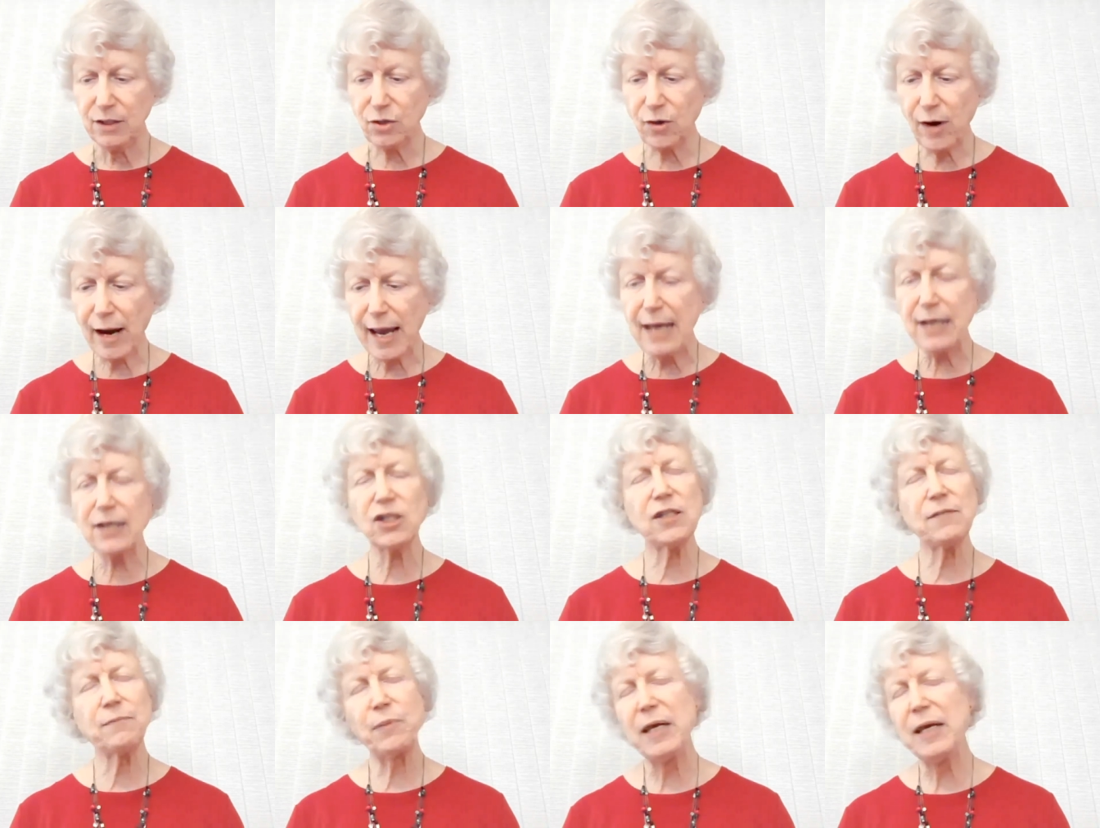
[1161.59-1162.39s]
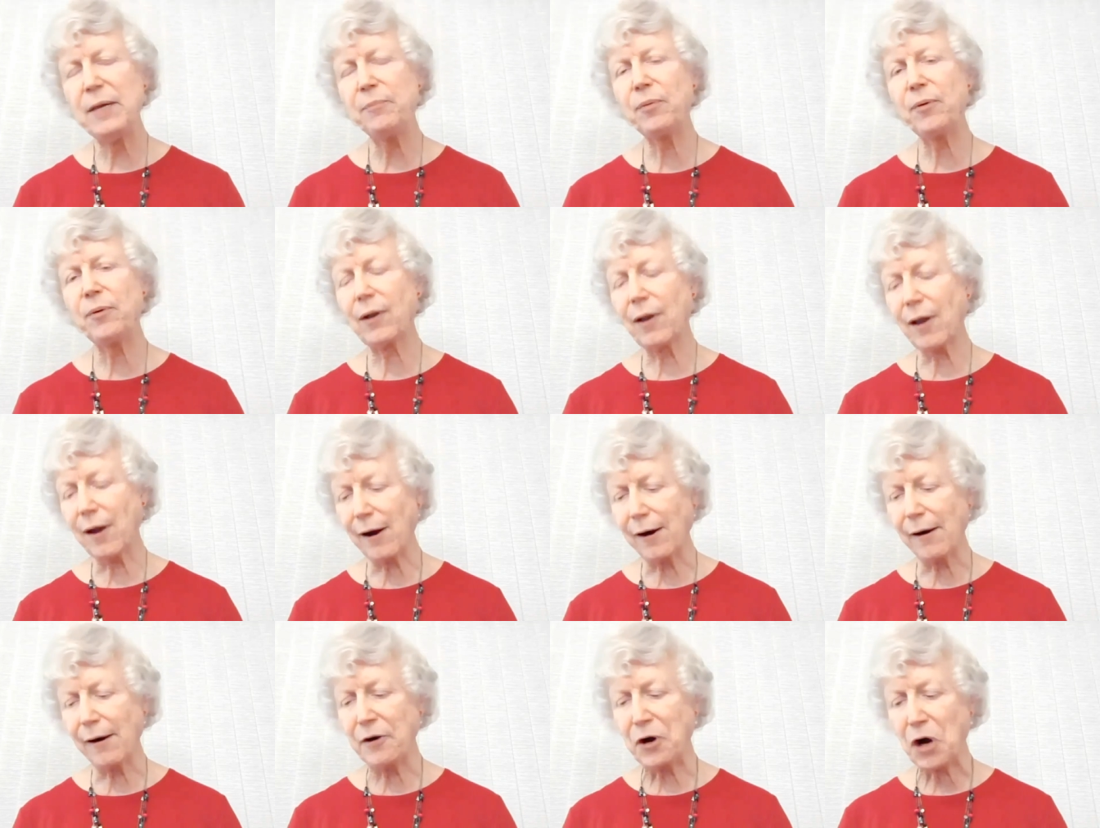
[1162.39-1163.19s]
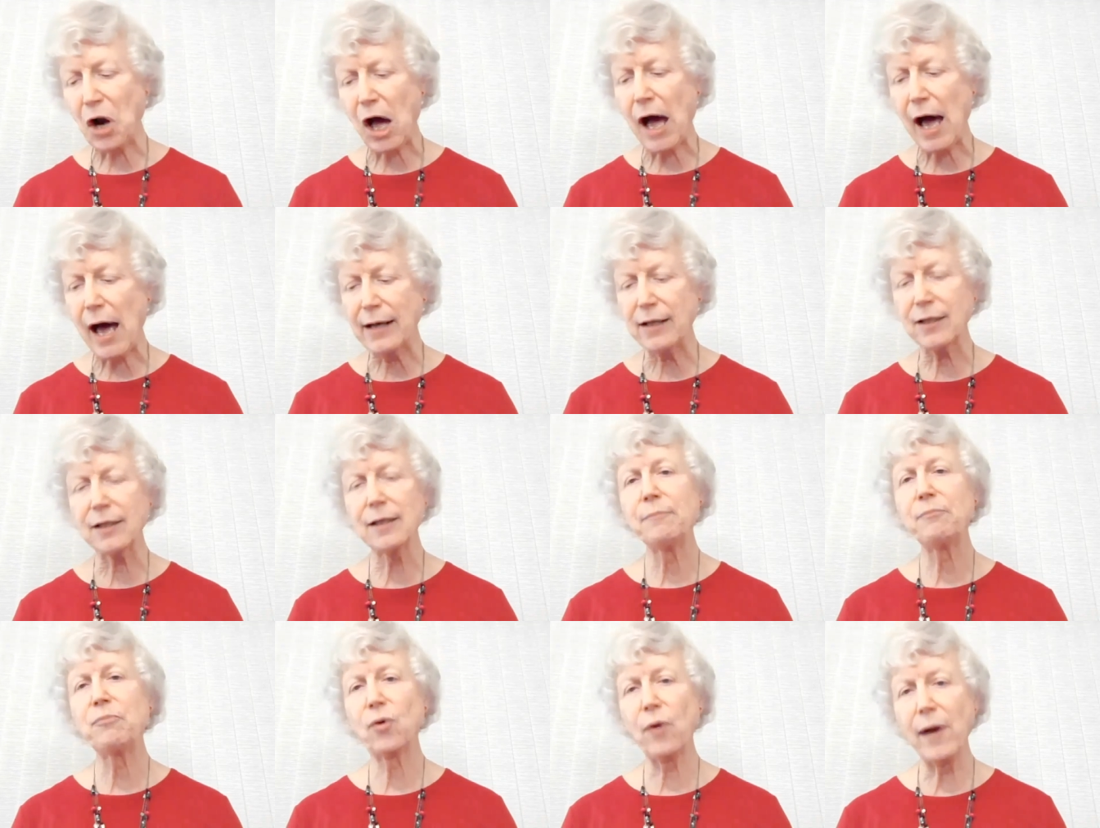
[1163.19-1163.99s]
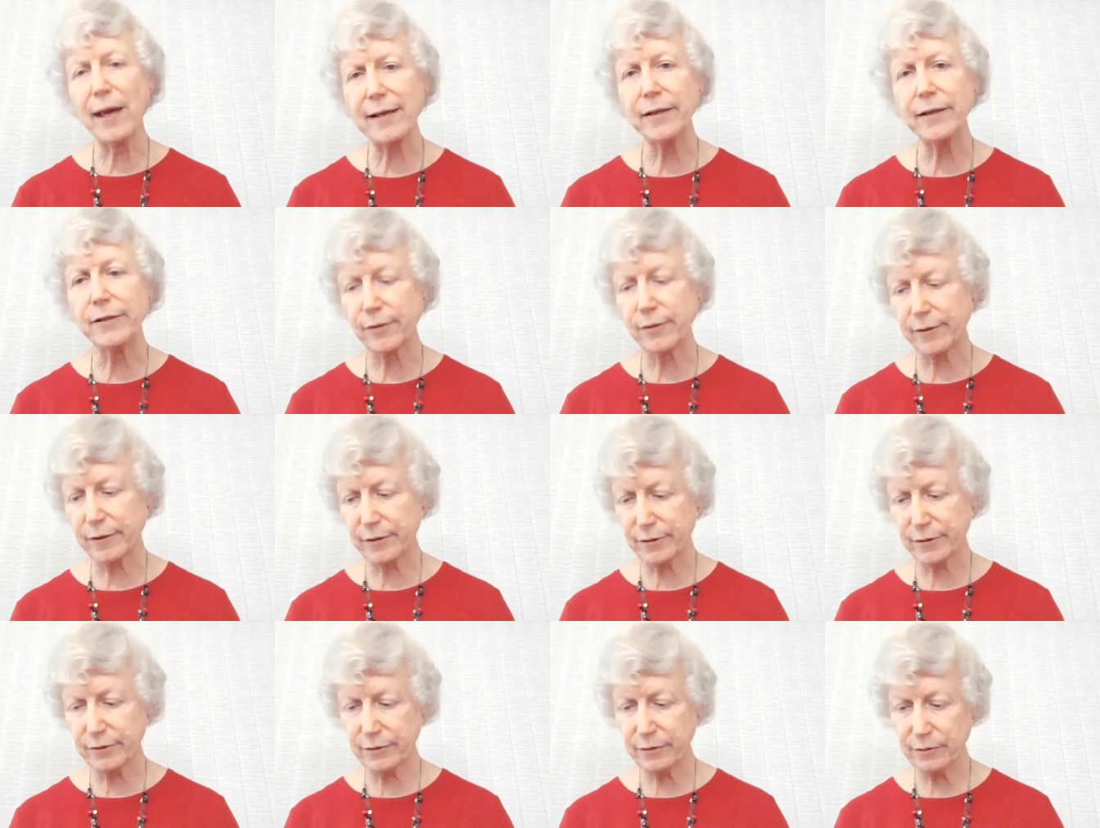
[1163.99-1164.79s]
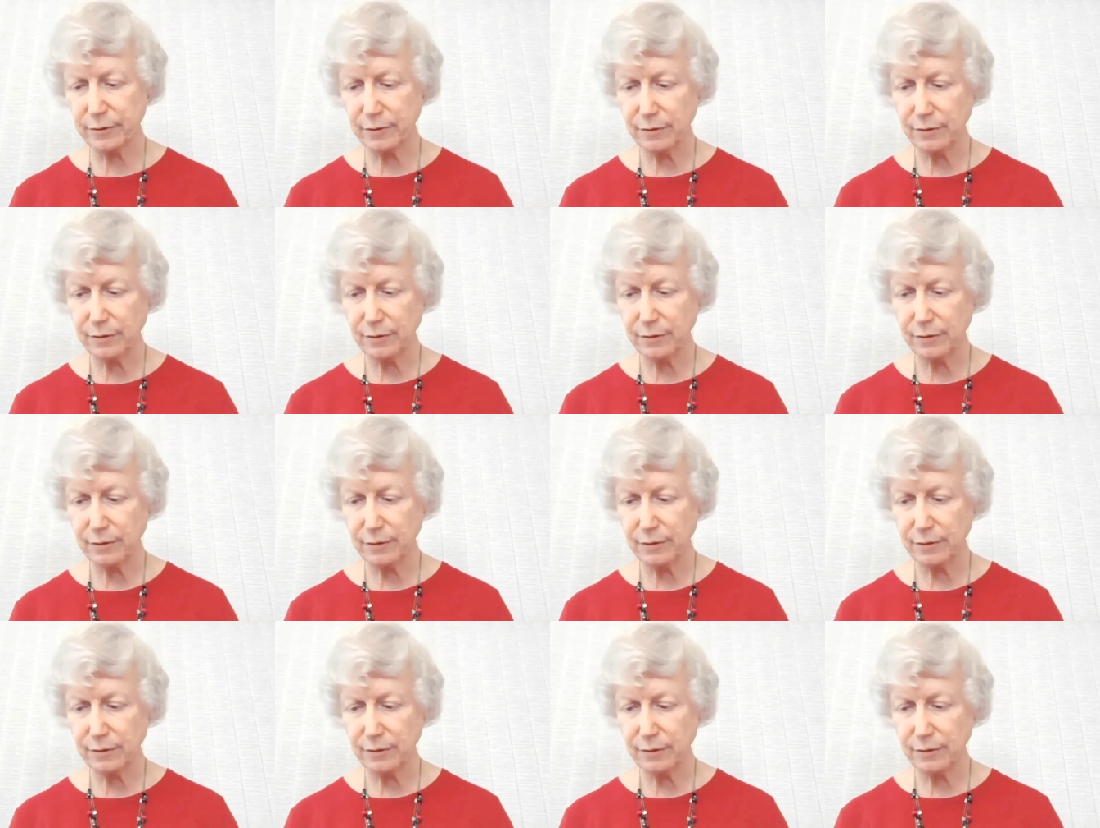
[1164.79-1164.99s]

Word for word: Trans people are not predators.